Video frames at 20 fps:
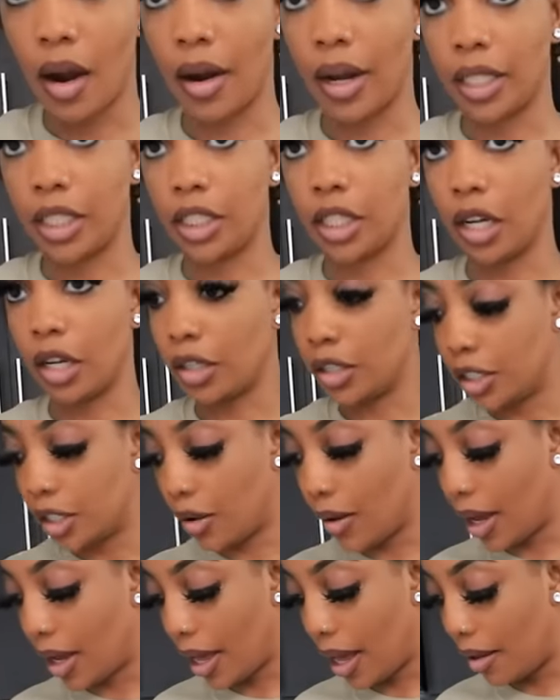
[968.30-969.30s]
All right, y'all,
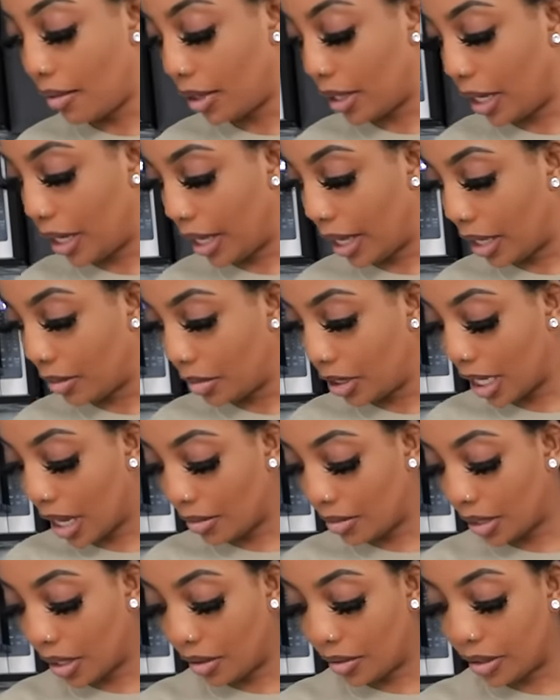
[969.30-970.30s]
so I got the lamb
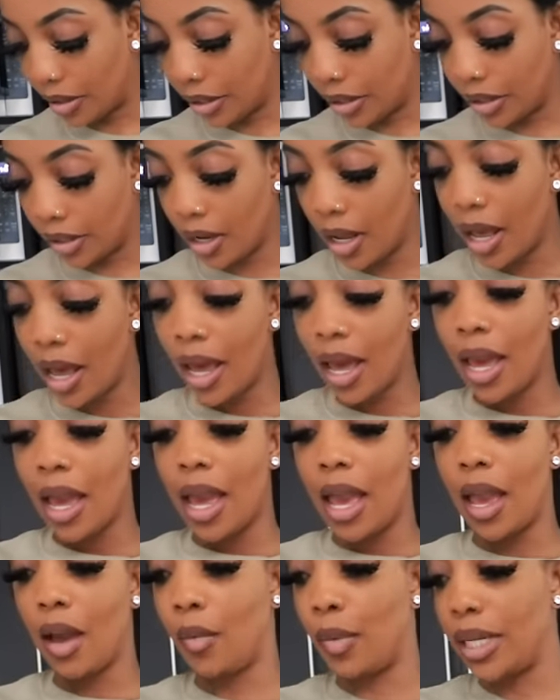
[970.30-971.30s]
chops on here.
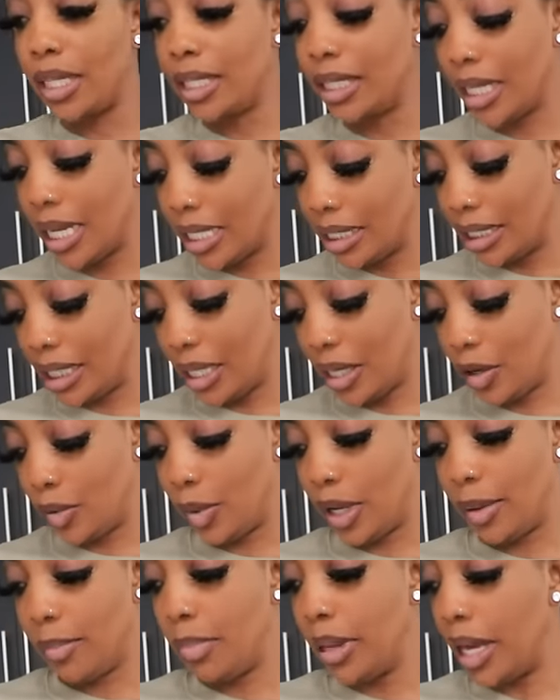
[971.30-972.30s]
And we season it
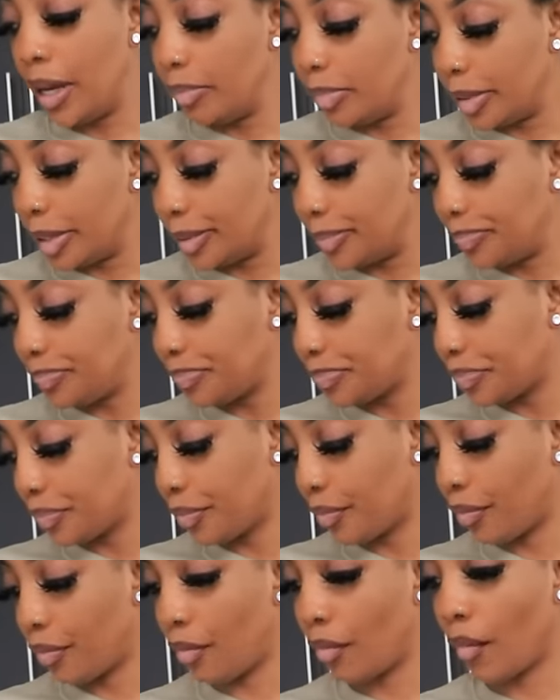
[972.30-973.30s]
with pepper,
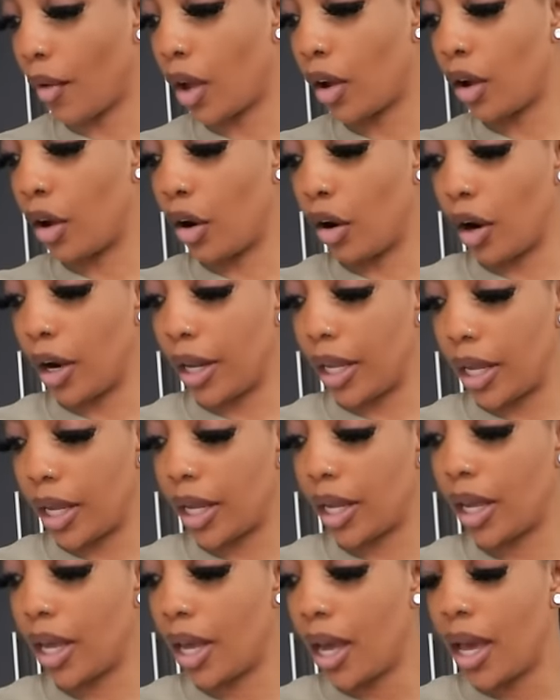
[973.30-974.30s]
garlic,
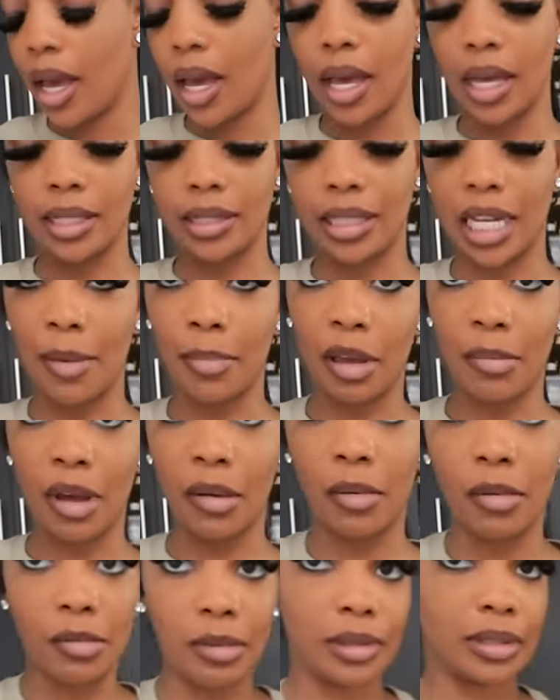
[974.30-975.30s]
and Slap Ya
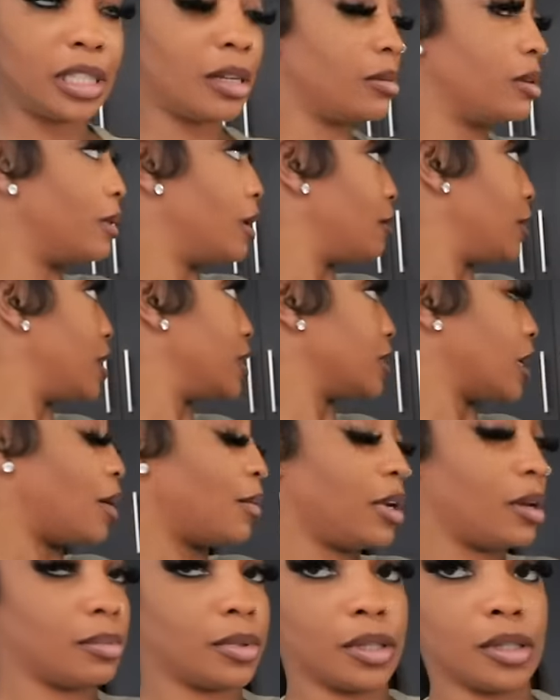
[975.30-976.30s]
Mama. But my Slap Ya Mama is
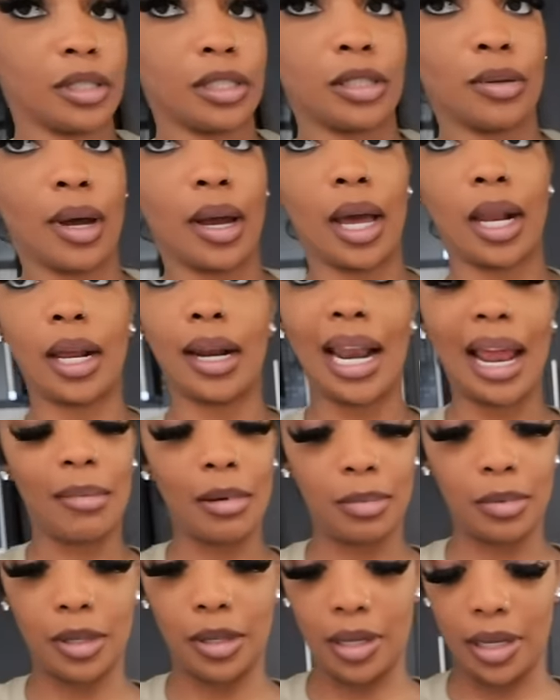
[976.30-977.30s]
always up there, so I gotta climb
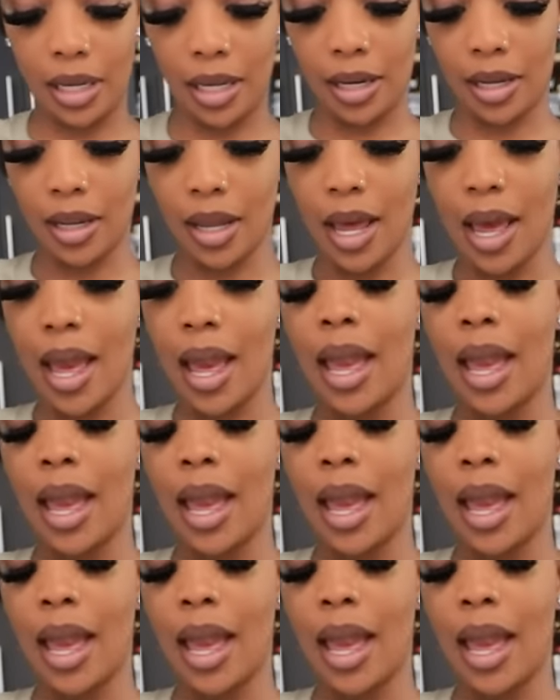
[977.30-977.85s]
up there to get it.